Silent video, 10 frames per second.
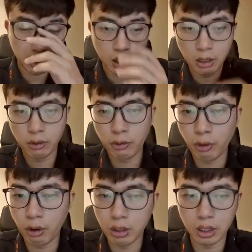
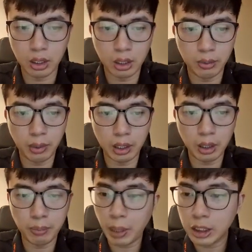for
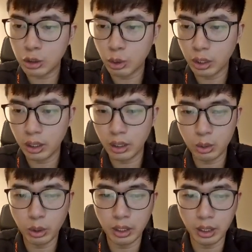the past three
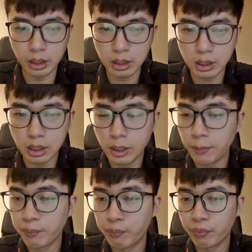years.
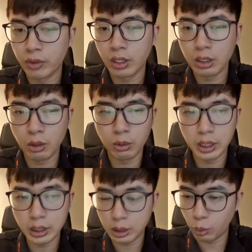So
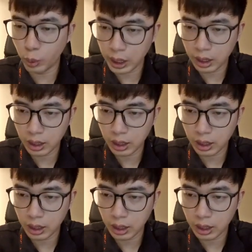this is week